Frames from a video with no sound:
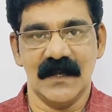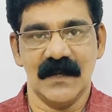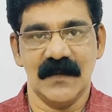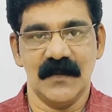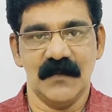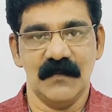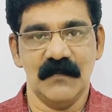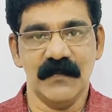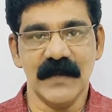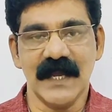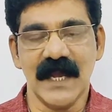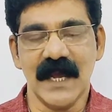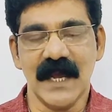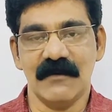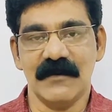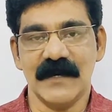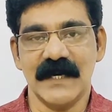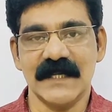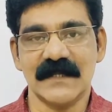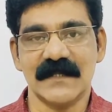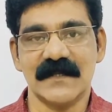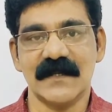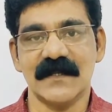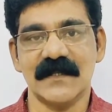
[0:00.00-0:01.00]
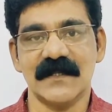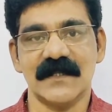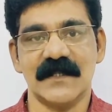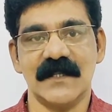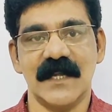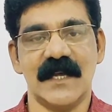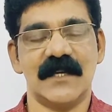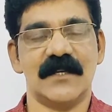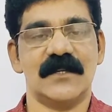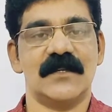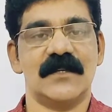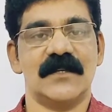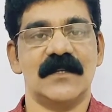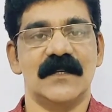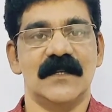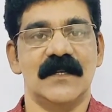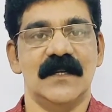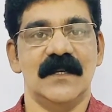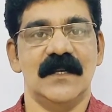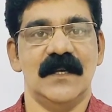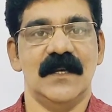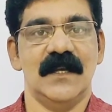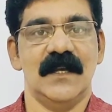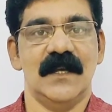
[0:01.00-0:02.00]
We have discussed that
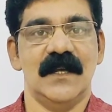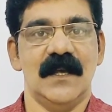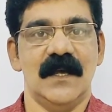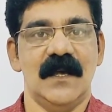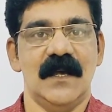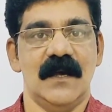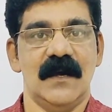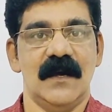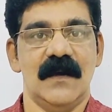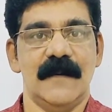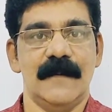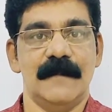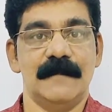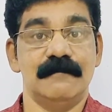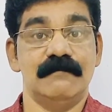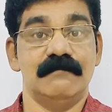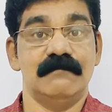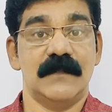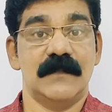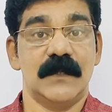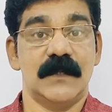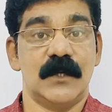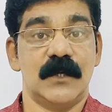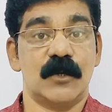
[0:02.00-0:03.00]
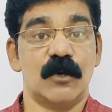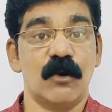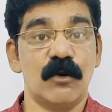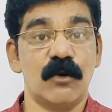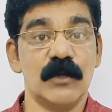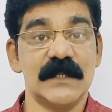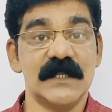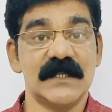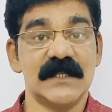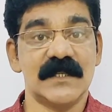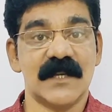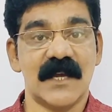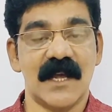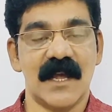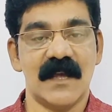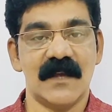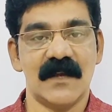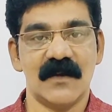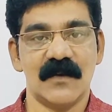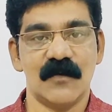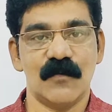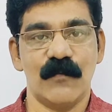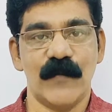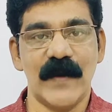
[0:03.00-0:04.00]
Roger
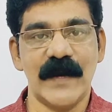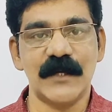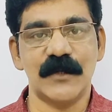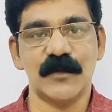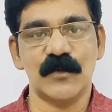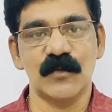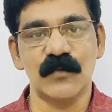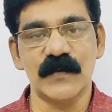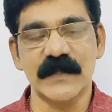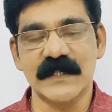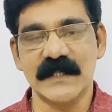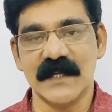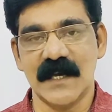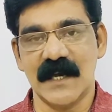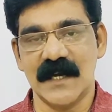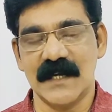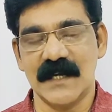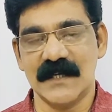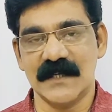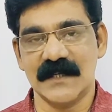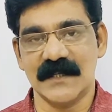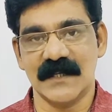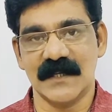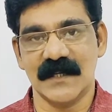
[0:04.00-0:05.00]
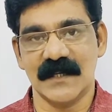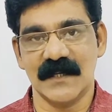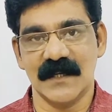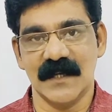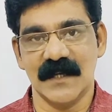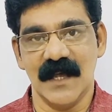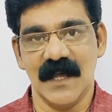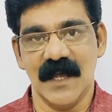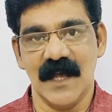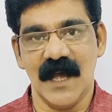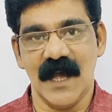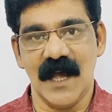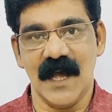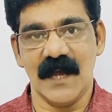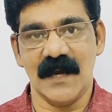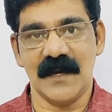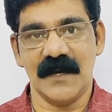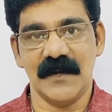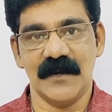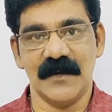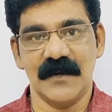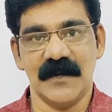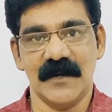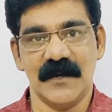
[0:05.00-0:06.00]
Skunk went to Wizard
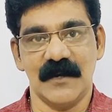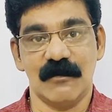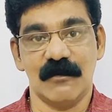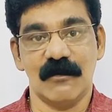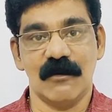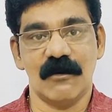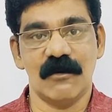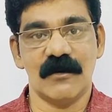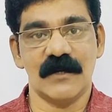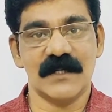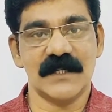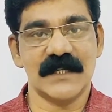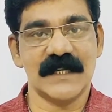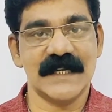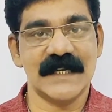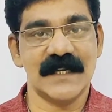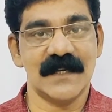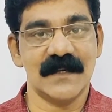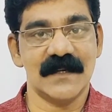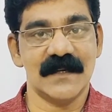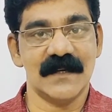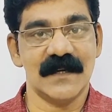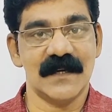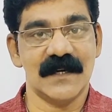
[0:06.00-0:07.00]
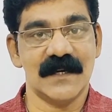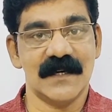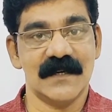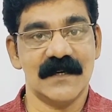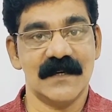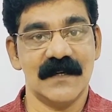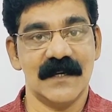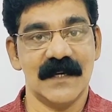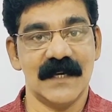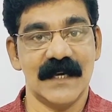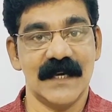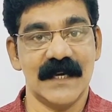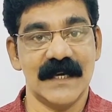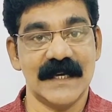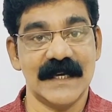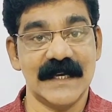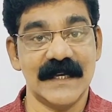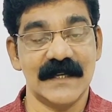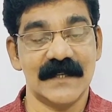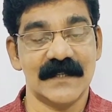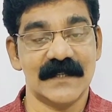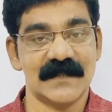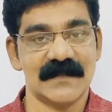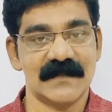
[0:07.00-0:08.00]
and got
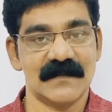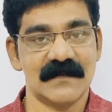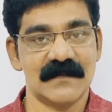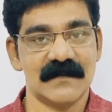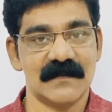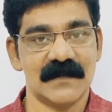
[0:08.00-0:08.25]
his